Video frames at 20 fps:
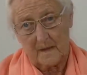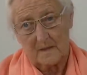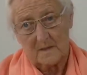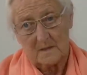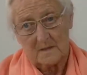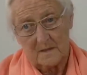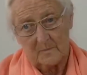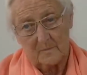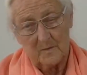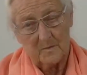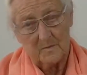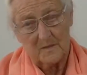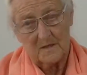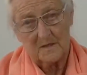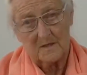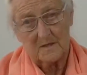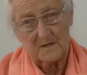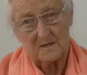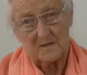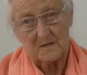Summit
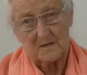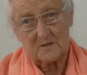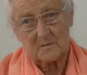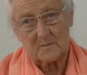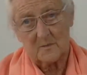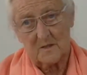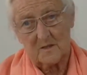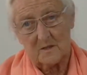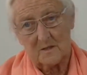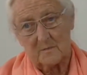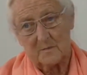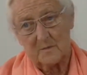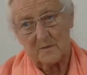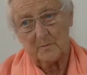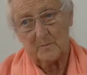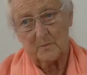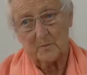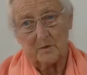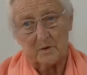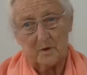meetings where
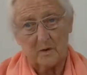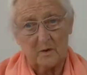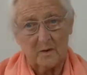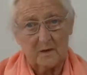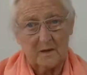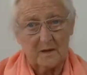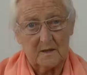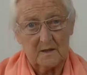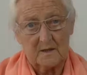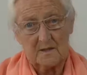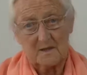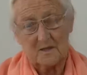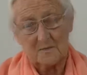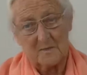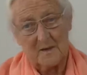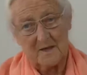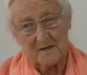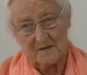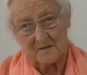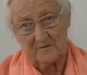people go in as
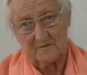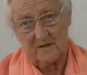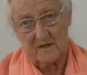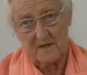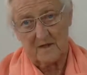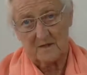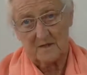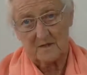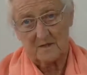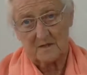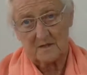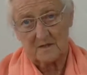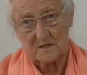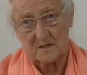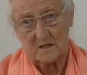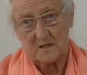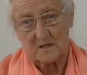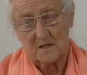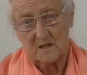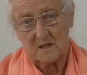pacifiers.
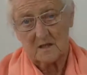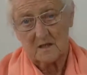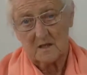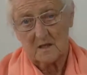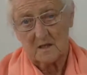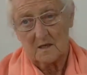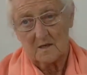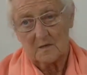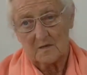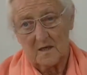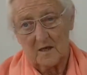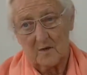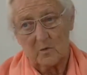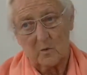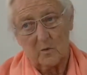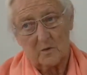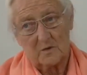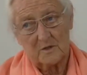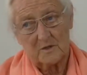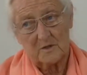They're
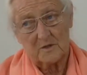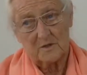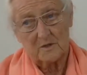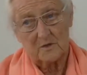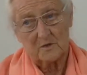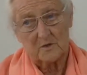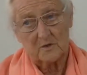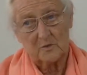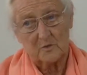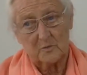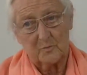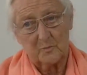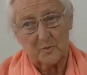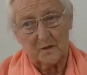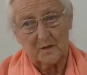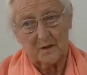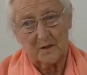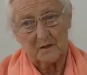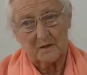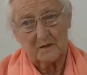wanting to
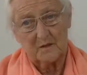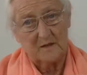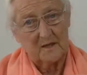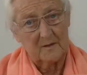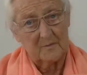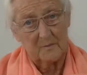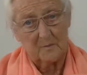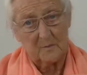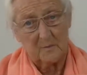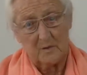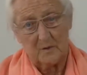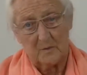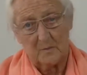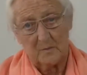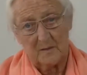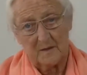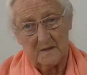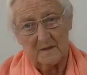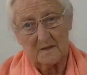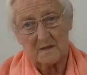bring temporary
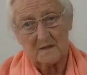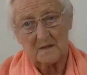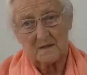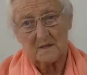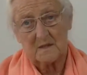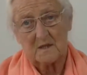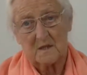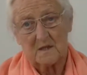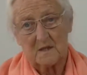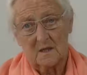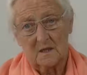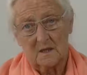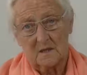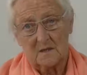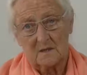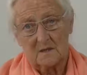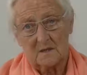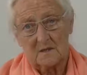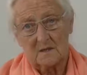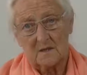peace
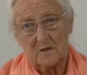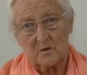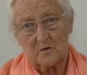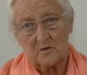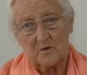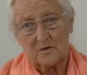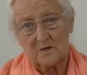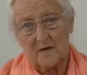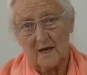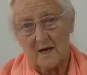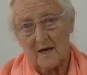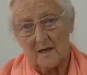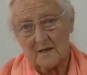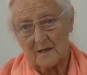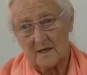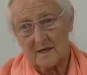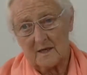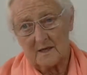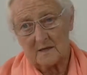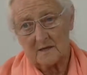so that I
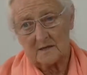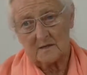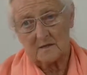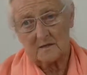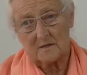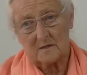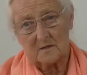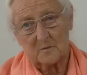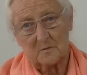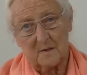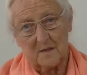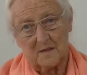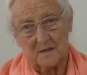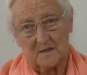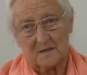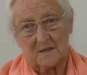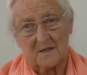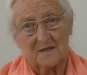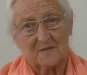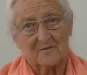get the
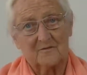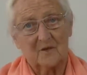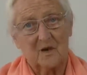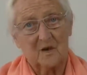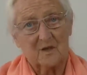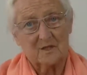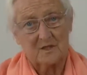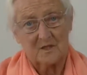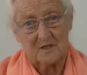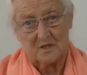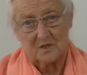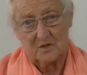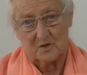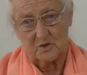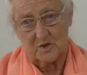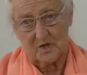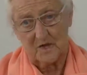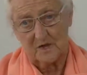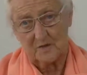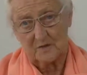best
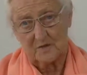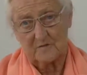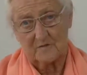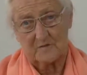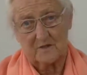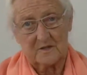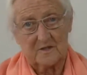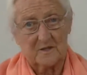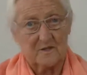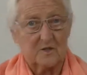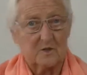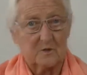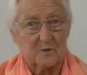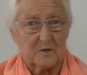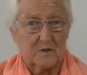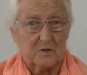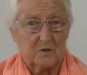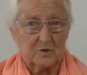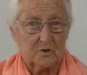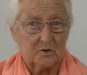advantage out of the
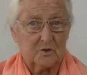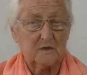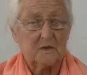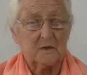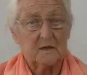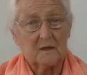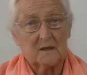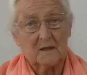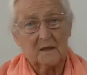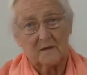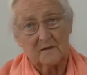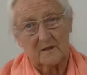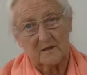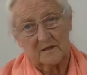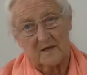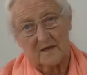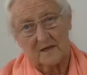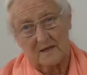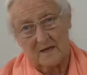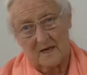situation that
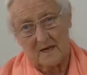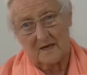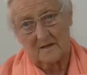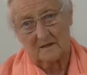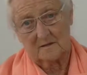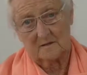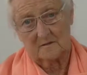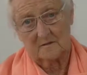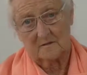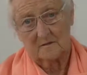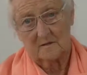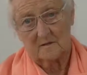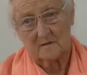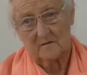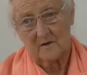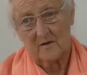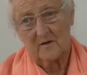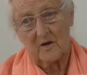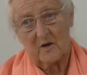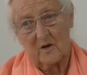I can,
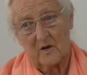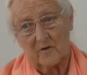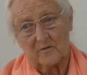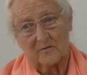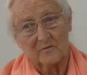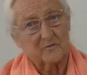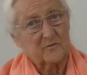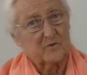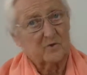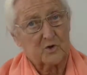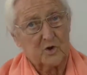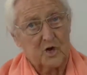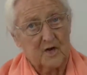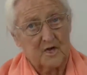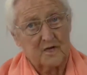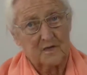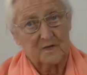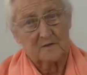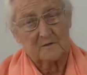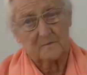very often
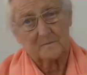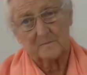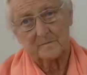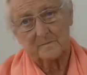trade.